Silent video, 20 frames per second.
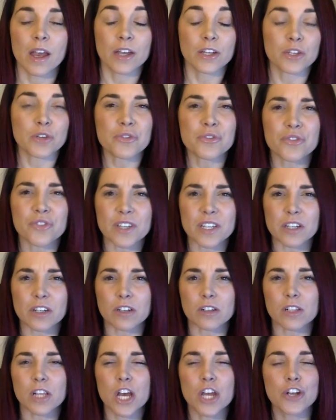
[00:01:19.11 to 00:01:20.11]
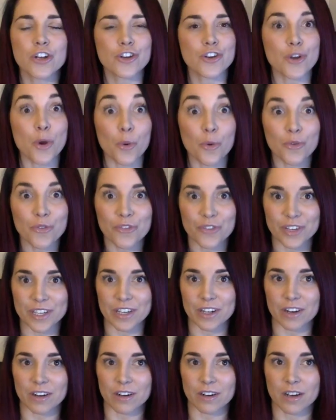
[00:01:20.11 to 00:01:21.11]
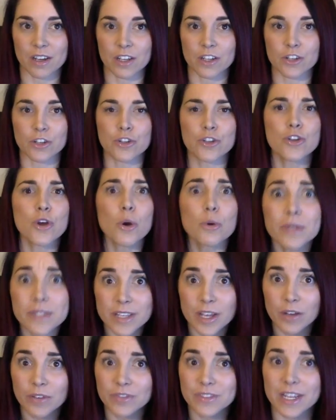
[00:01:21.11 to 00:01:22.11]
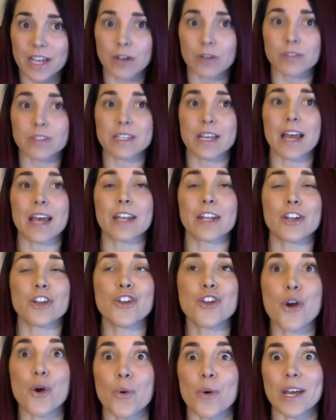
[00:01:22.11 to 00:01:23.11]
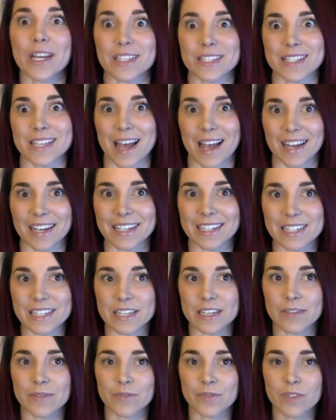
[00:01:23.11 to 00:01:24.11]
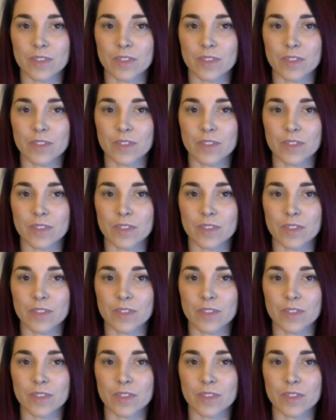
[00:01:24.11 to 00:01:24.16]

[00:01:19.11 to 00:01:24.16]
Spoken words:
You feel no fear, no self-doubt, and no anxiety.